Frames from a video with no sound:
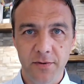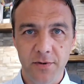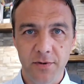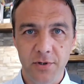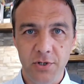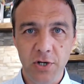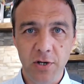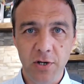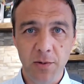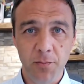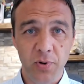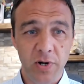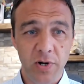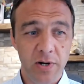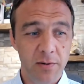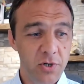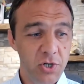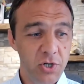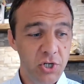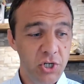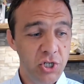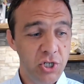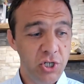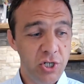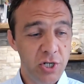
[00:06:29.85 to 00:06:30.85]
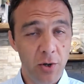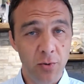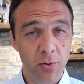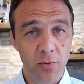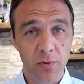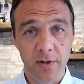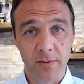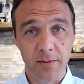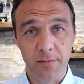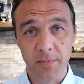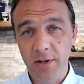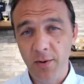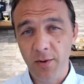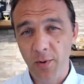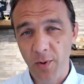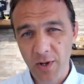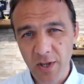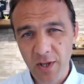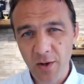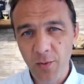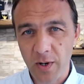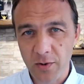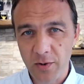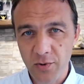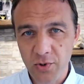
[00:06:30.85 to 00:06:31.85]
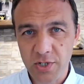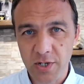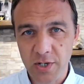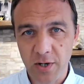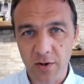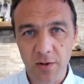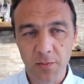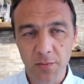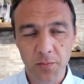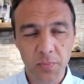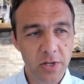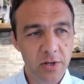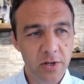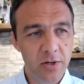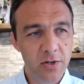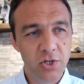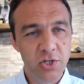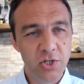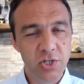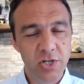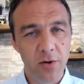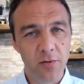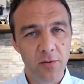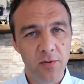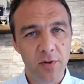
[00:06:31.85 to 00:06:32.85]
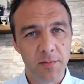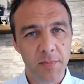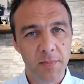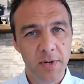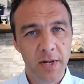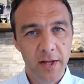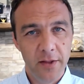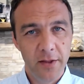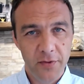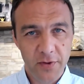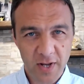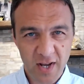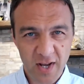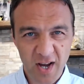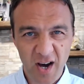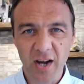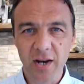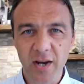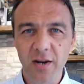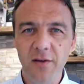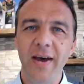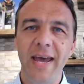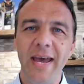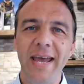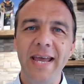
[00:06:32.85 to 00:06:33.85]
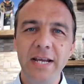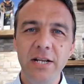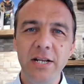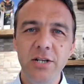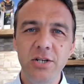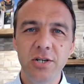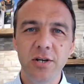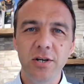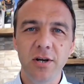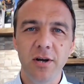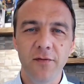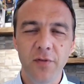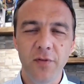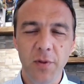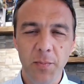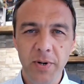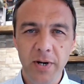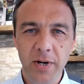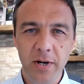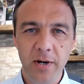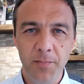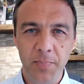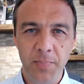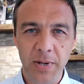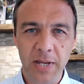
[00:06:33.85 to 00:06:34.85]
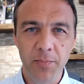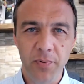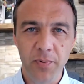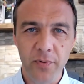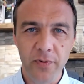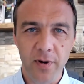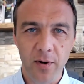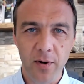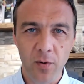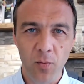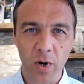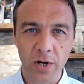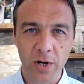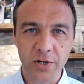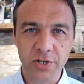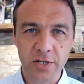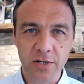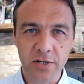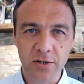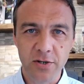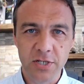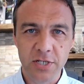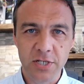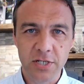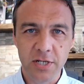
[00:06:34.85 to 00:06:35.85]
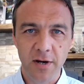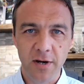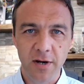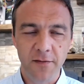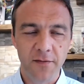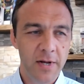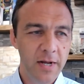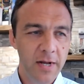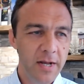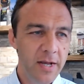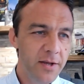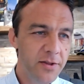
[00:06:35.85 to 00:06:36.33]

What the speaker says: because you can pretty much show them, you know, you won't show them, but you can show them the kind of age of the people that are watching your stuff,